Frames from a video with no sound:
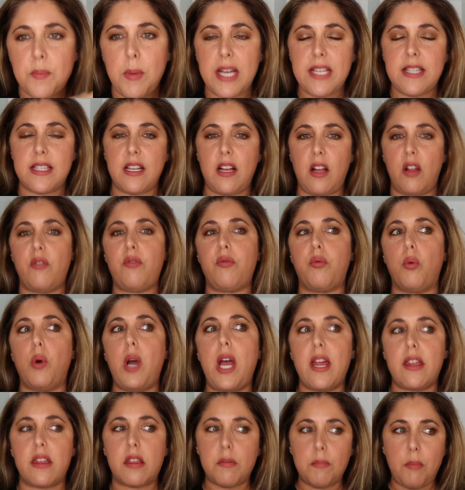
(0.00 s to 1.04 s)
myself
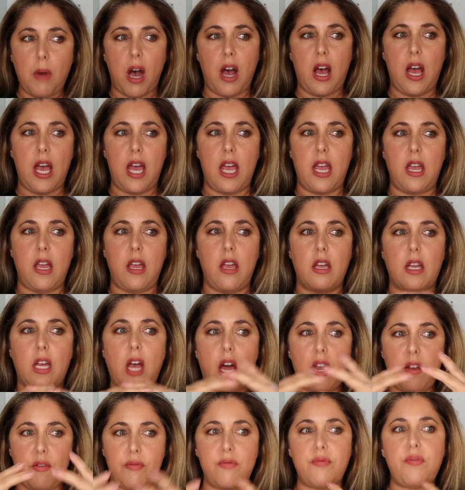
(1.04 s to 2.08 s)
with my
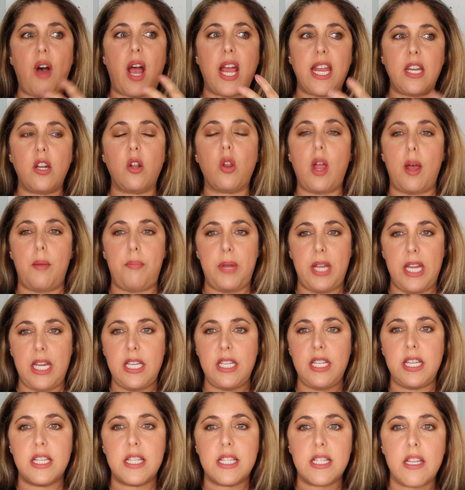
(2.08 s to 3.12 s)
kind of final
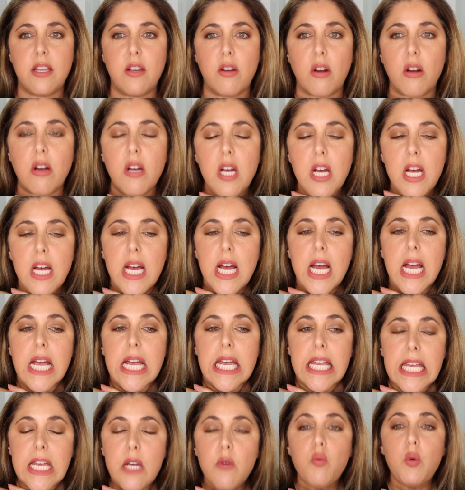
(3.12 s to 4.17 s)
opinions here.
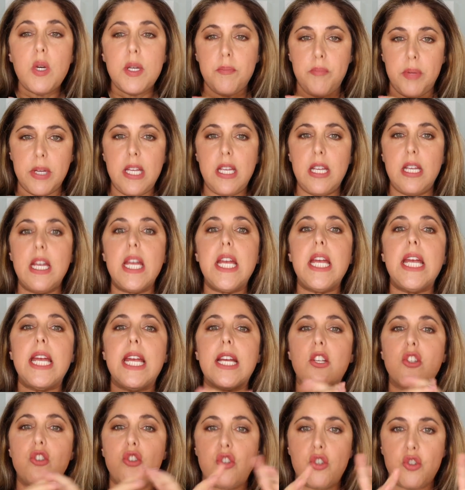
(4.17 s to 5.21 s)
It would be
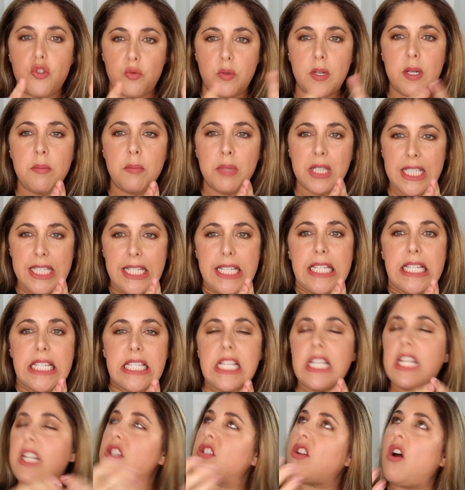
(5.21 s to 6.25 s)
extremely
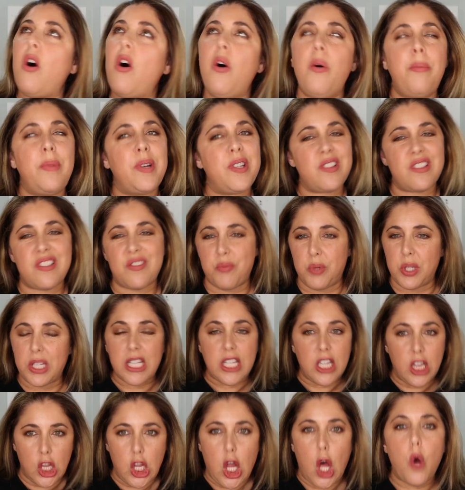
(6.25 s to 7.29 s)
easy. It's almost
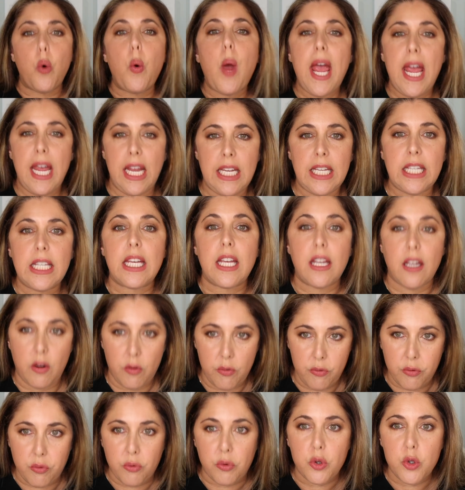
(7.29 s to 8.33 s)
really low-hanging
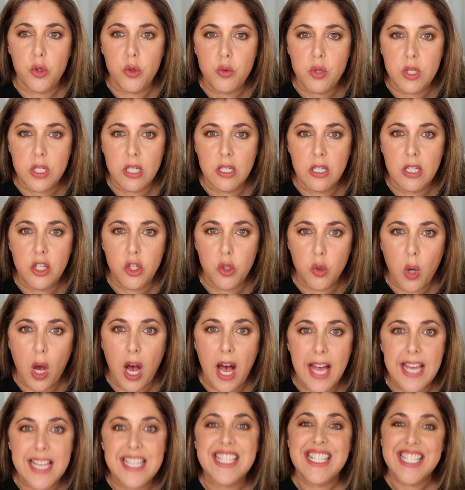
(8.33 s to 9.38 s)
fruit, you
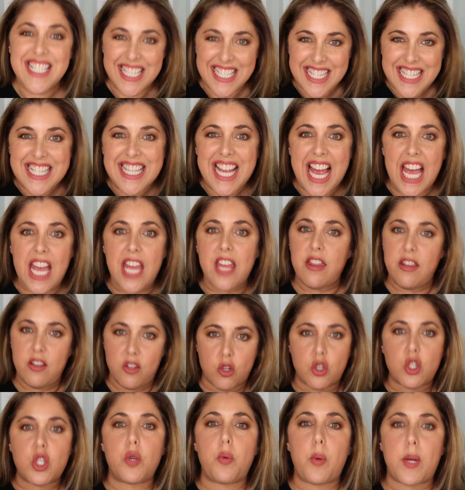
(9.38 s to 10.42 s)
guys, to say these
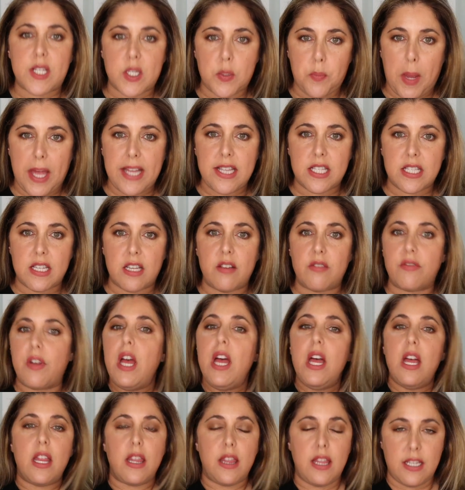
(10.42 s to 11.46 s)
are too expensive,
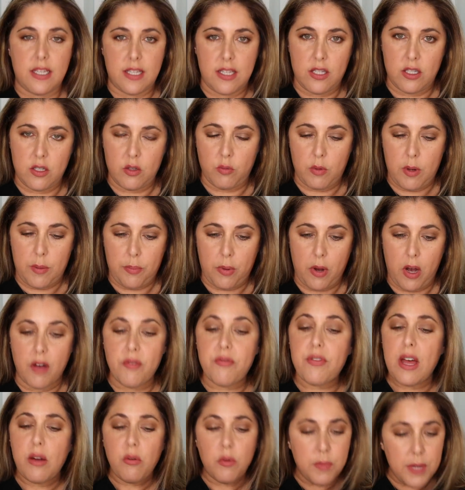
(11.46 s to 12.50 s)
this is a ripoff.
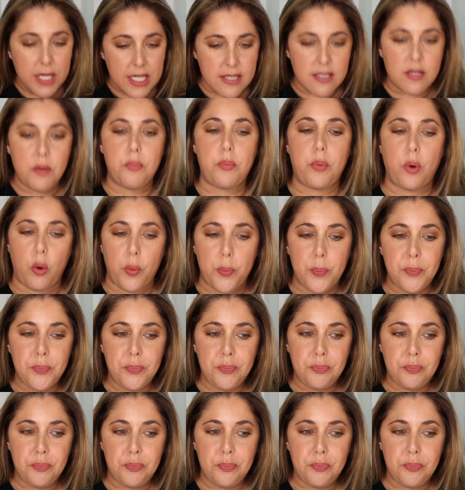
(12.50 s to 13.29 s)
That would be simple.